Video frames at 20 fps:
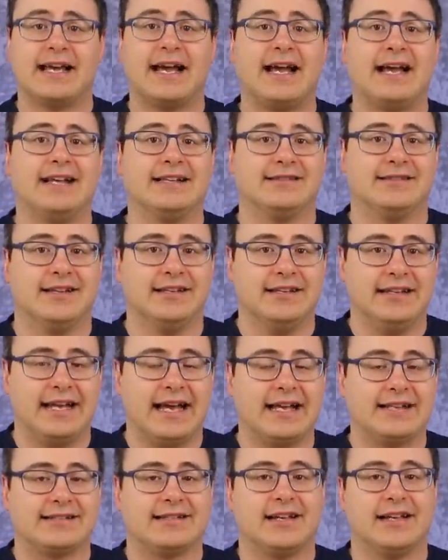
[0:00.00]
as the
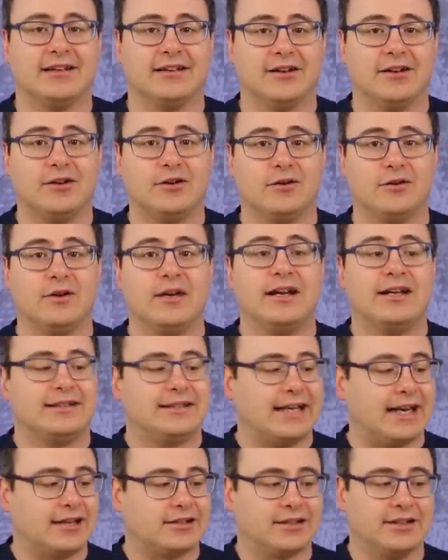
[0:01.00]
Nest Hello
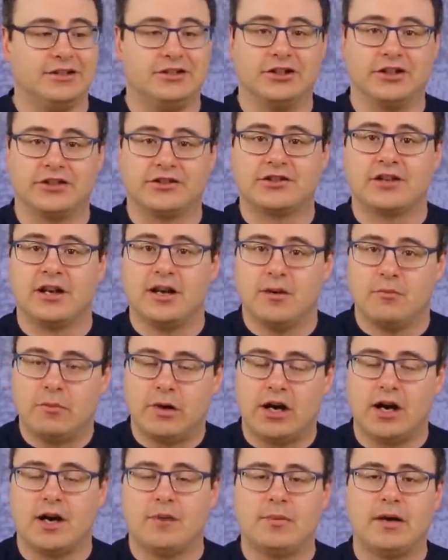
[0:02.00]
to actually just
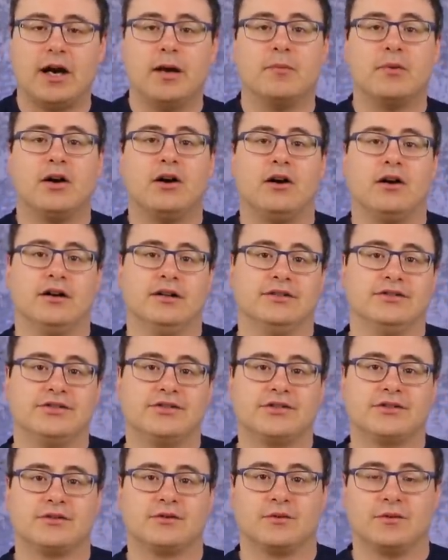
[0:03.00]
pop up on
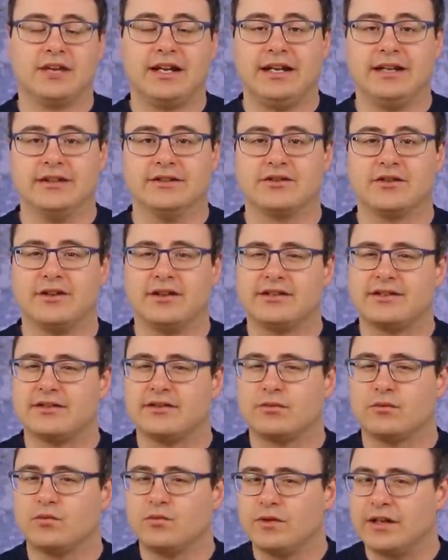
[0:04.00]
screen. So this is
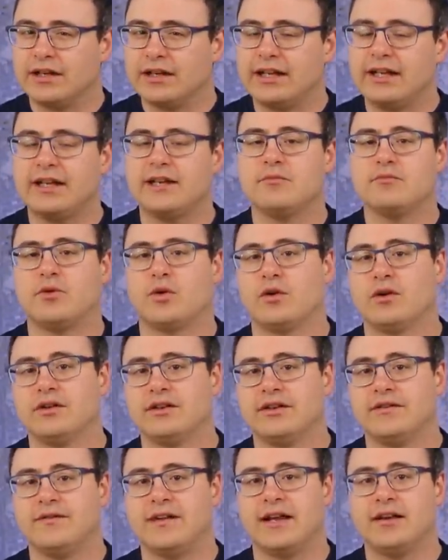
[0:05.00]
a really important
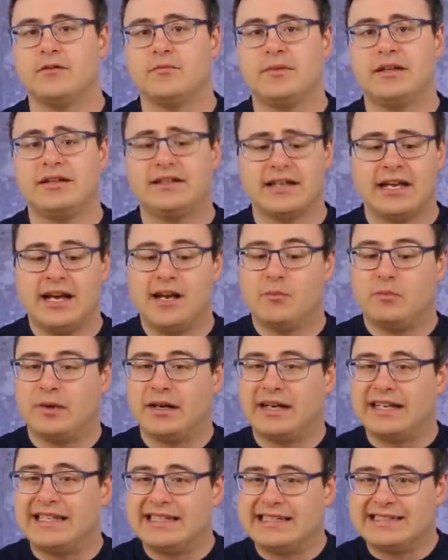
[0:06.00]
development,
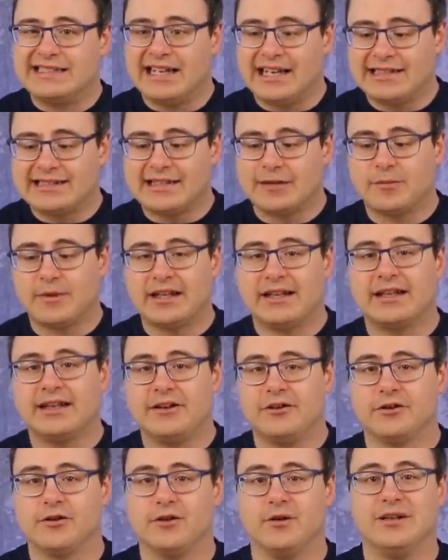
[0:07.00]
but it is not something that
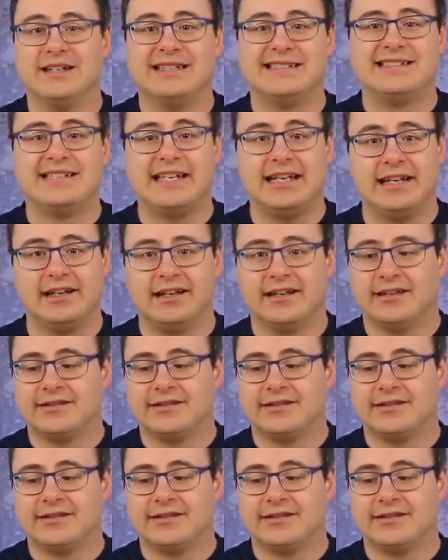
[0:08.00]
you're going to see